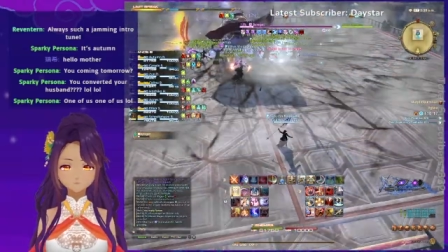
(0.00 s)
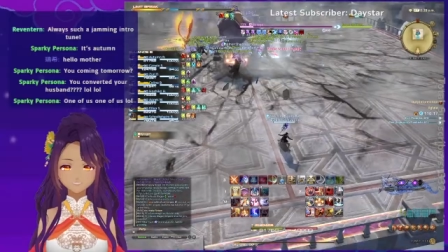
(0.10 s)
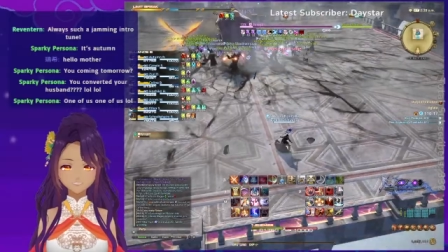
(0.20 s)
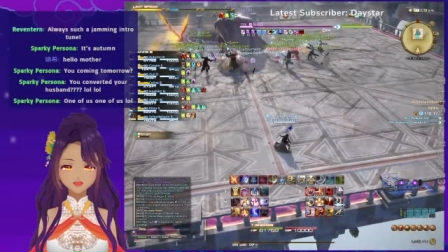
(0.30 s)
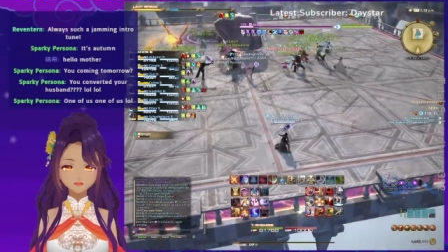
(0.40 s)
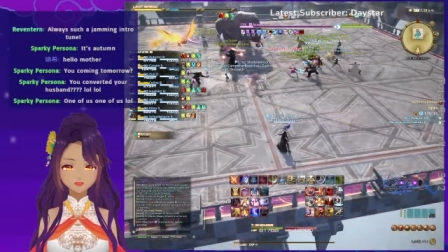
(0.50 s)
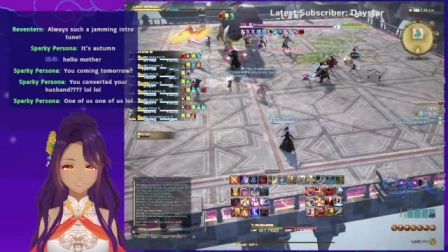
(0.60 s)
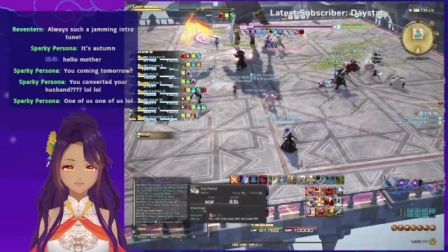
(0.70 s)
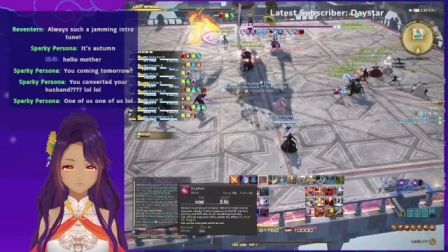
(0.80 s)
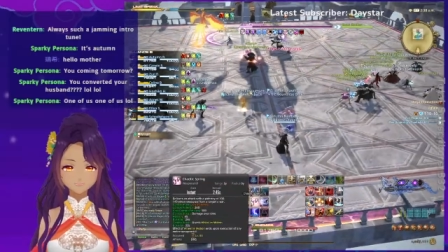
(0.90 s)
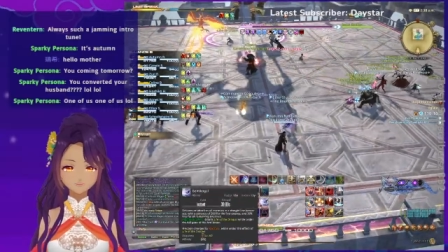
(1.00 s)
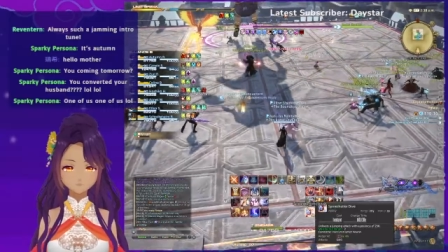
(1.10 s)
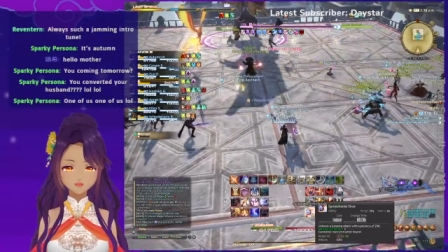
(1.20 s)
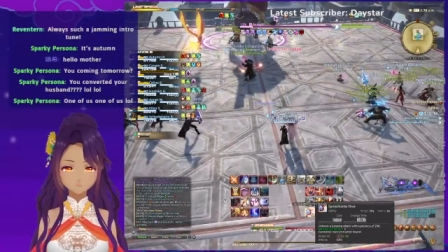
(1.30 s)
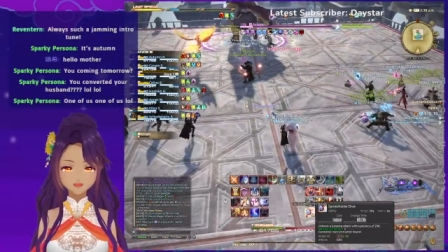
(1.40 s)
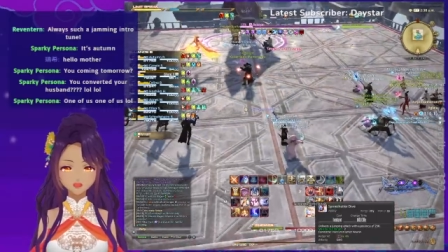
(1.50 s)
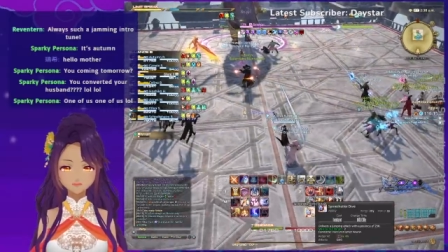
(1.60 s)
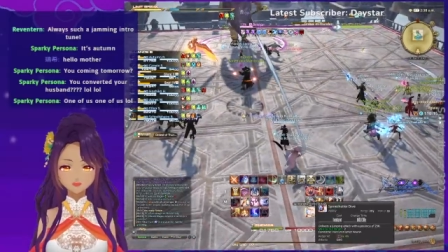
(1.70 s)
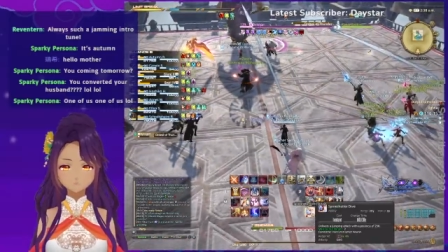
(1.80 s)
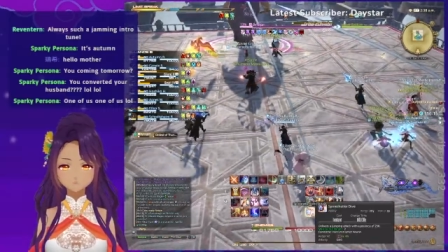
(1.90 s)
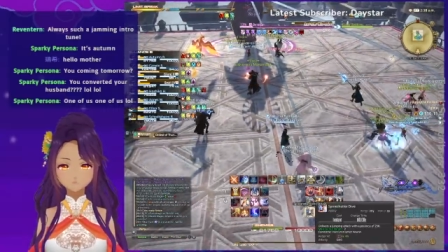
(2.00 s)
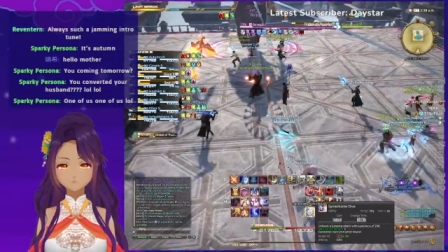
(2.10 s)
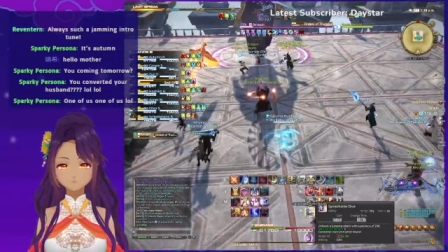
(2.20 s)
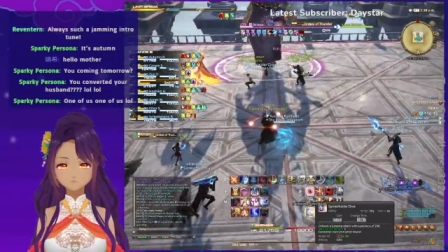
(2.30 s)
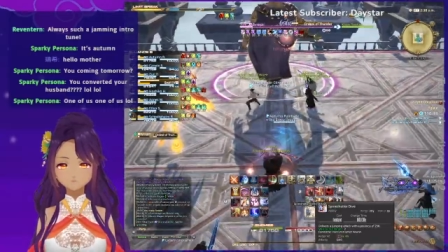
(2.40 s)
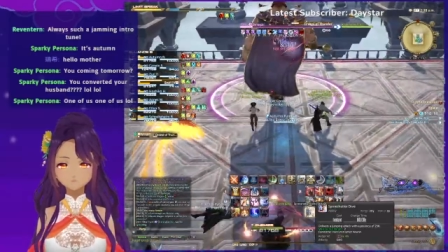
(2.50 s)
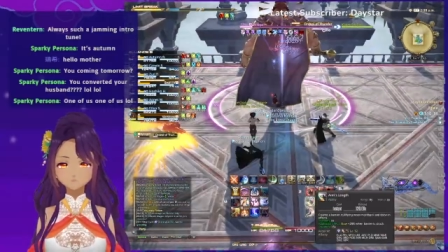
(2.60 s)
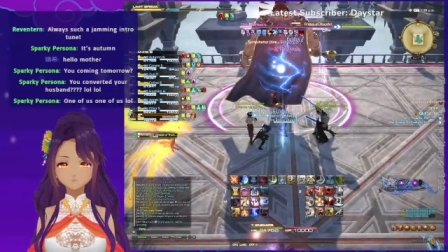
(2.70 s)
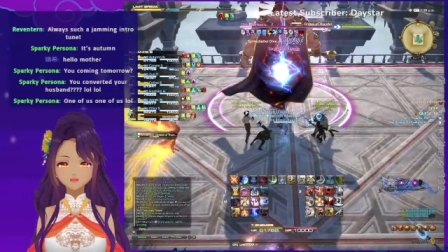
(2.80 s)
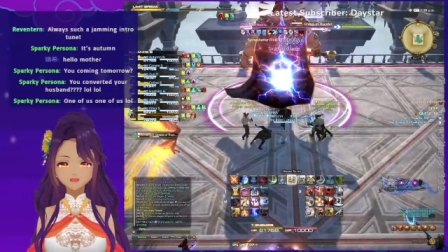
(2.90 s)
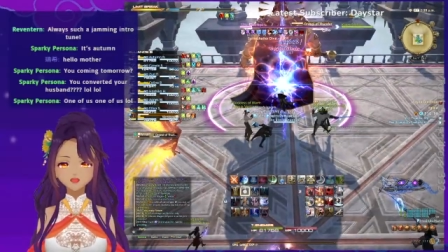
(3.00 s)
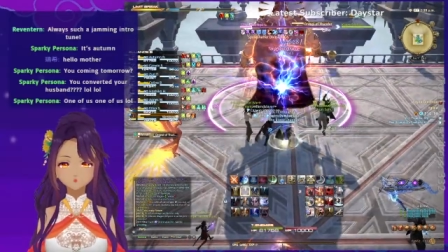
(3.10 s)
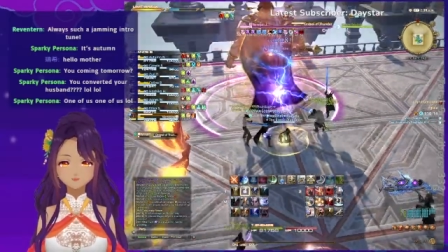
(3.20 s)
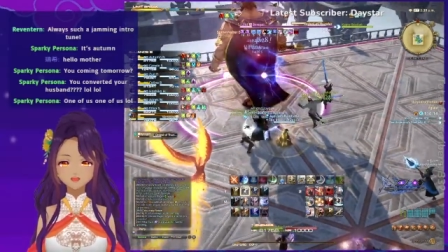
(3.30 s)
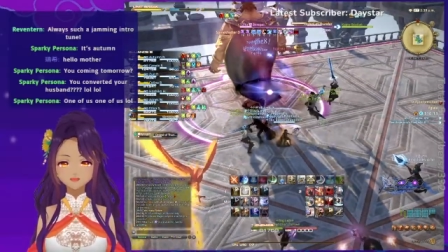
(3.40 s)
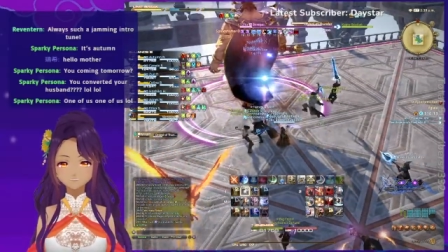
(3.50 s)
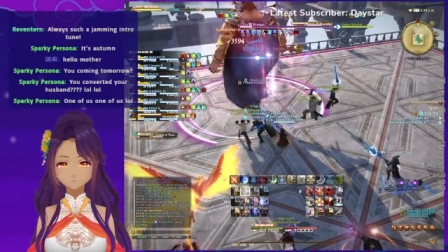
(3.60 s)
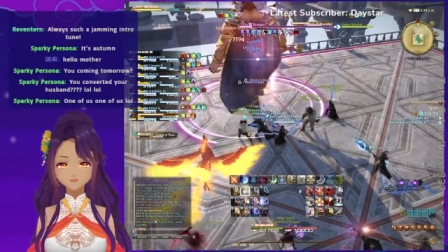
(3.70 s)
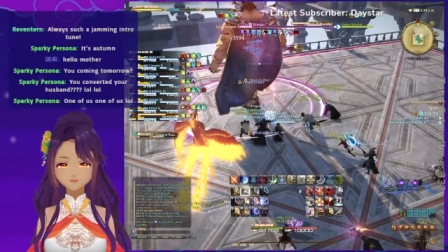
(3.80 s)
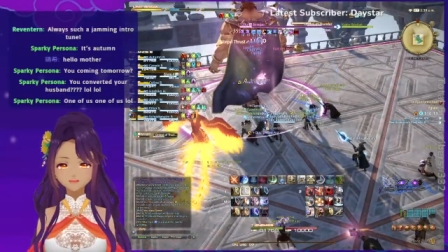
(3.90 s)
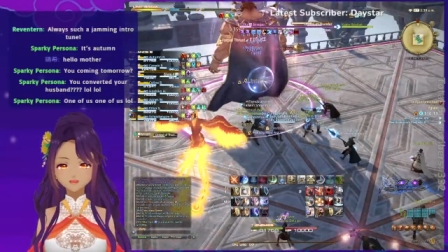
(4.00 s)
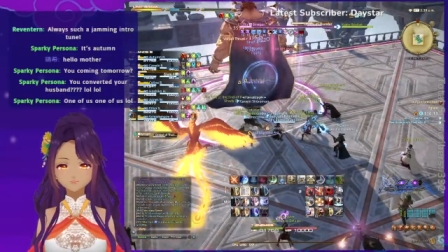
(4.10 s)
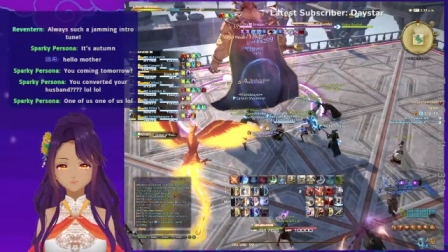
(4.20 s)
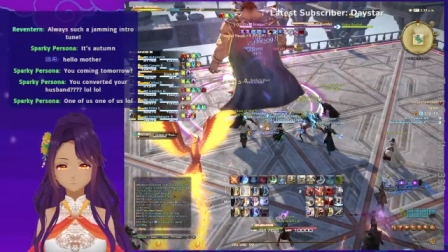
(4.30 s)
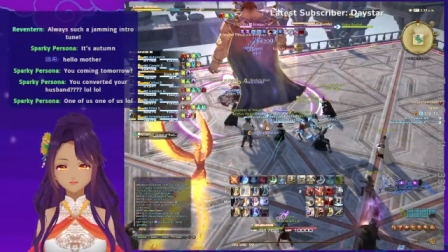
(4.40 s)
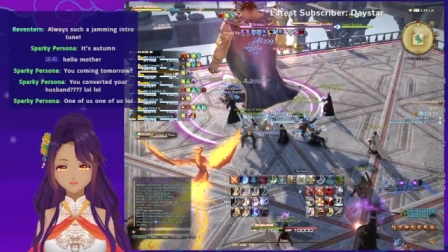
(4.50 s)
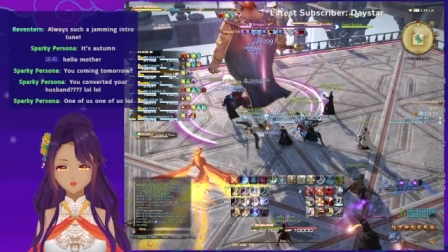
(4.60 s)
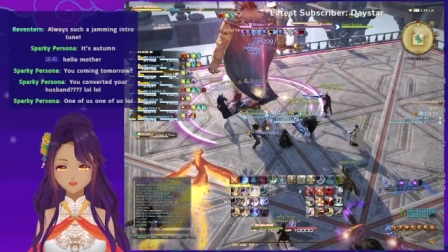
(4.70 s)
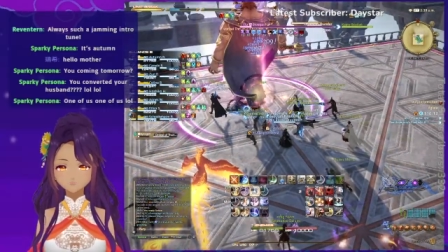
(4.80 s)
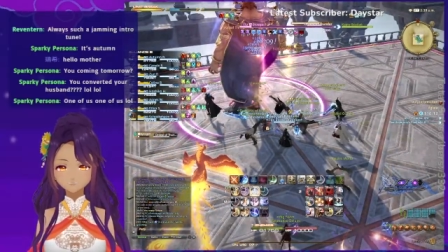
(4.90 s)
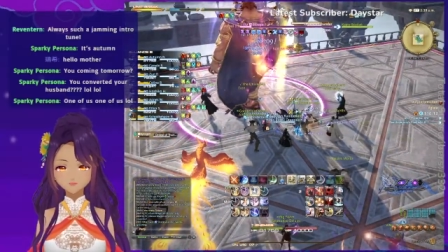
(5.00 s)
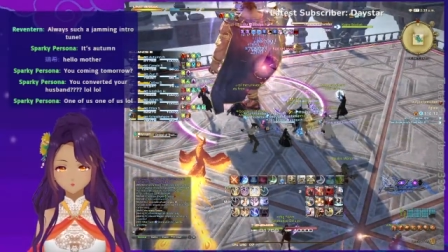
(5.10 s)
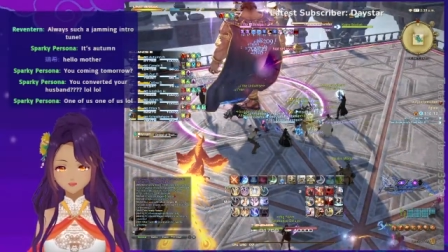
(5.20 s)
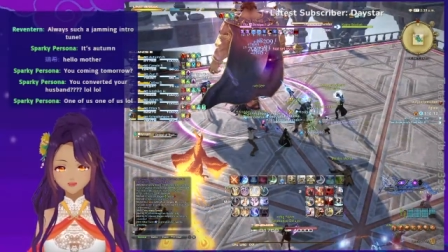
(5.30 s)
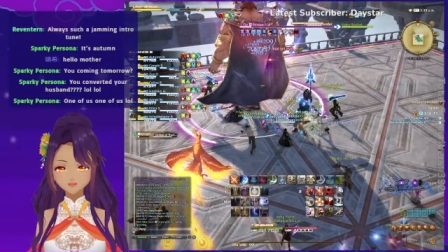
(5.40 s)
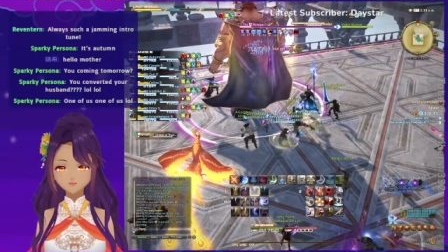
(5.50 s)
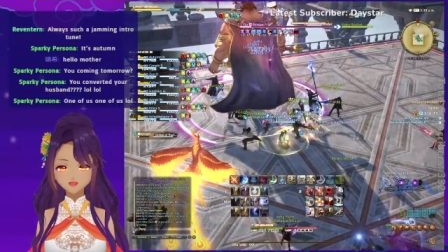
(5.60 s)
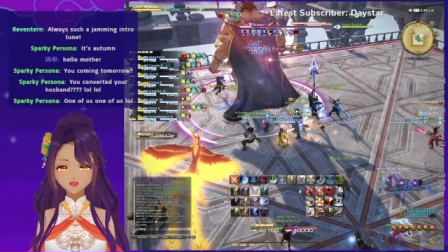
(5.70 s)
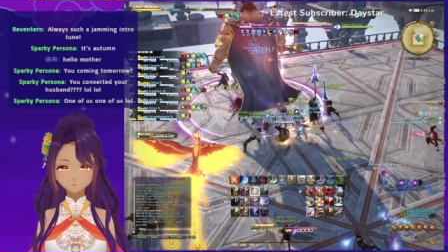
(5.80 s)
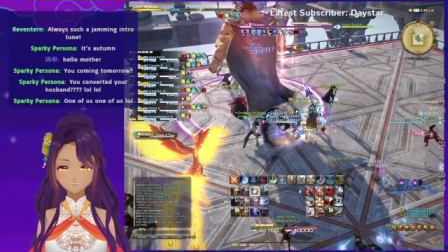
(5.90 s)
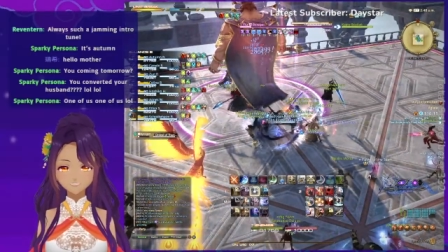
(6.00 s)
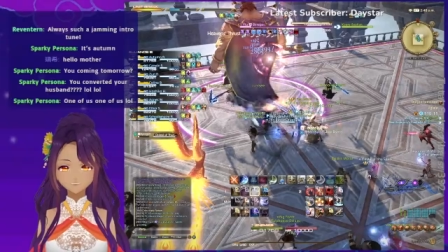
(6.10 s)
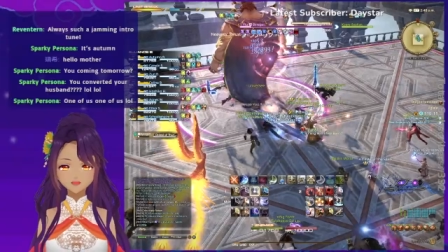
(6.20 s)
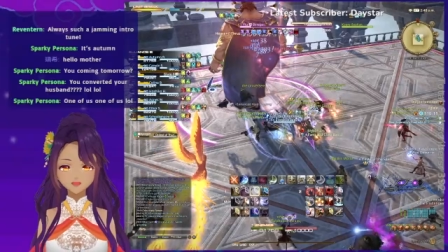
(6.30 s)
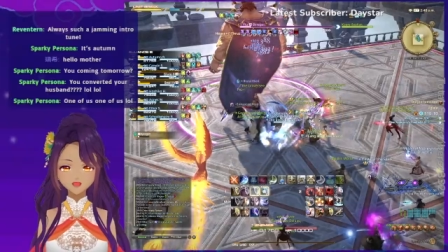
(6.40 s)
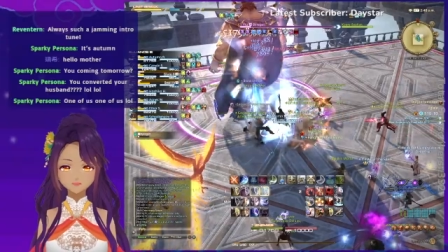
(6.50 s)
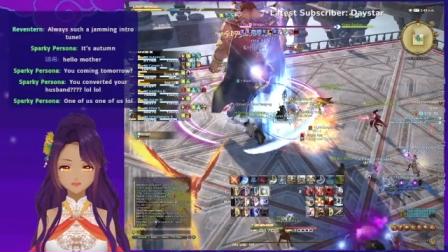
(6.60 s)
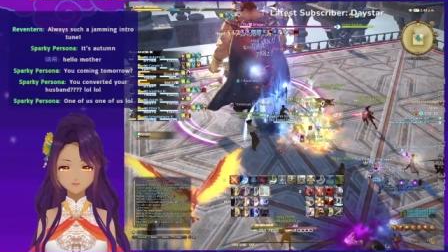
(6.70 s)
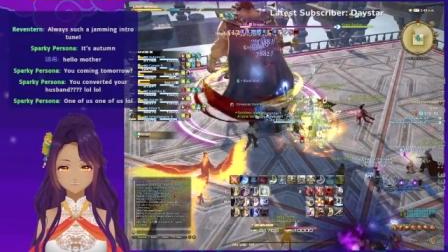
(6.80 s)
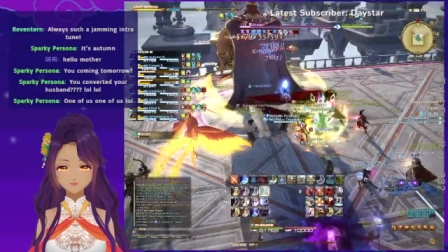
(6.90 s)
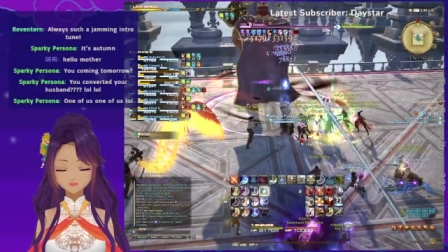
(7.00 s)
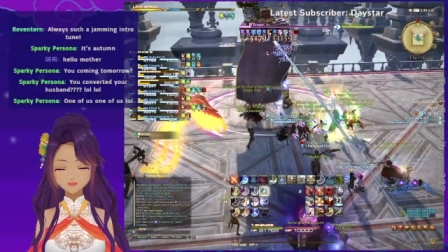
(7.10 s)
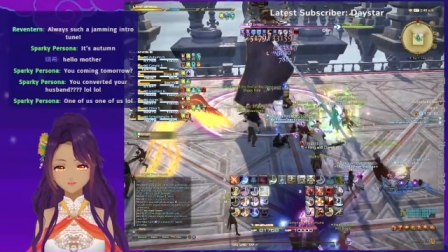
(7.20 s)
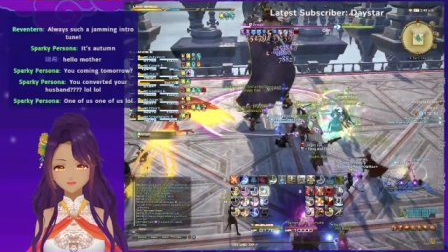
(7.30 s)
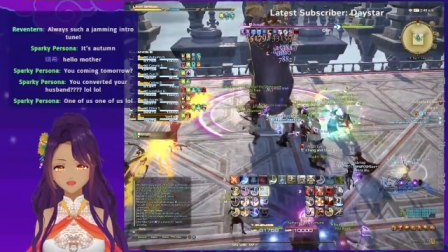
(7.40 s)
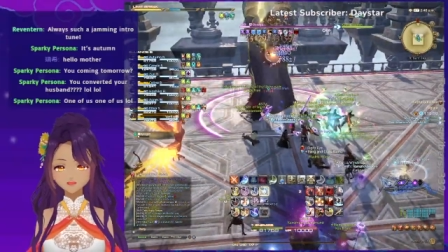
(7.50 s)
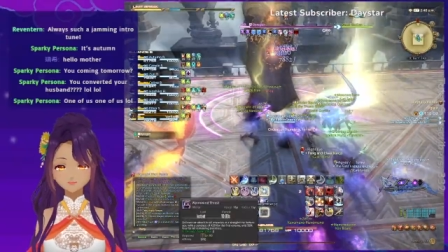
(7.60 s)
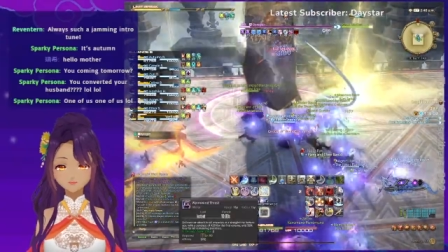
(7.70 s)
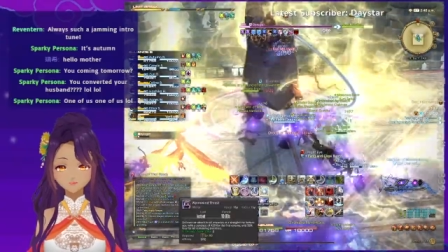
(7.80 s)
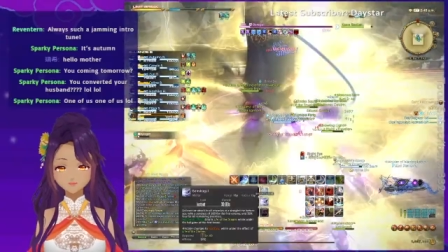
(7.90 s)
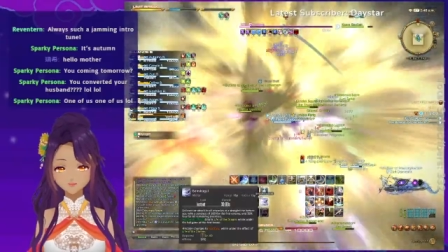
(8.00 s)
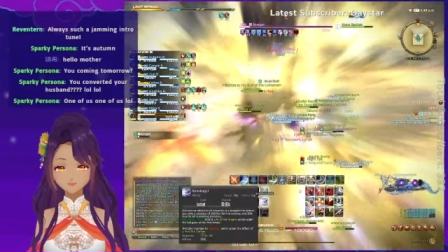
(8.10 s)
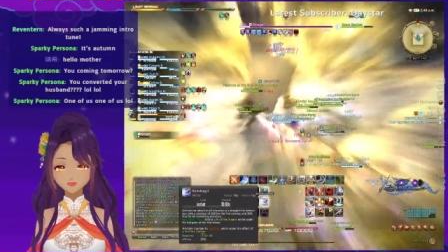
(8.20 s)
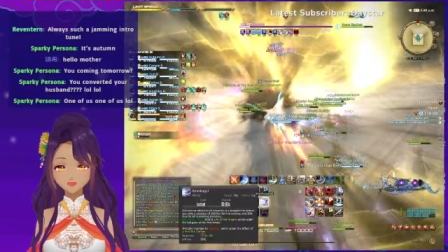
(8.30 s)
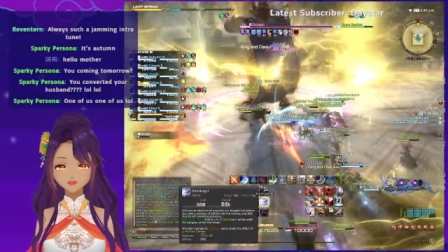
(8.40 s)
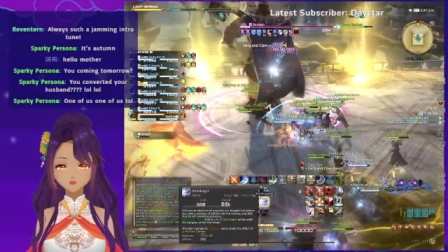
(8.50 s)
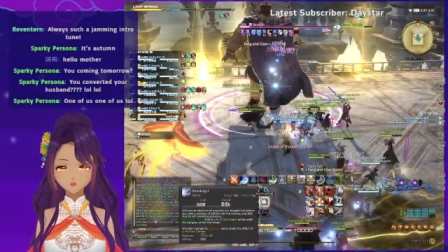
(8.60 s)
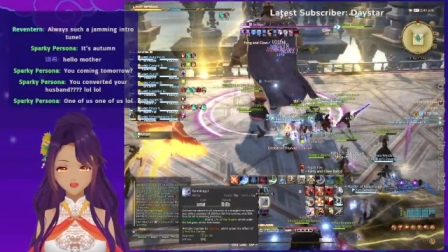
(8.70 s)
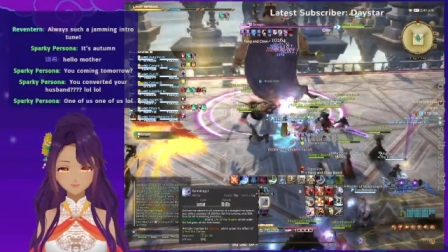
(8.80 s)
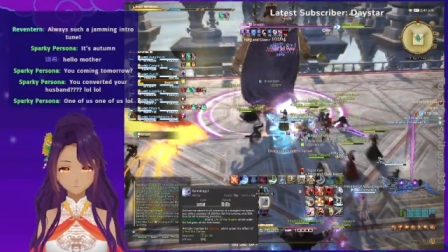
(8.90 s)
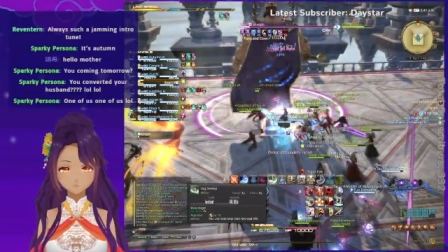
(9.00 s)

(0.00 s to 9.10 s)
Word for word: Alright, backed up, let's go. But yeah, I want to go see it. I want to see what kind of stage they got for Hatsune Miku, because I did see her in concert once.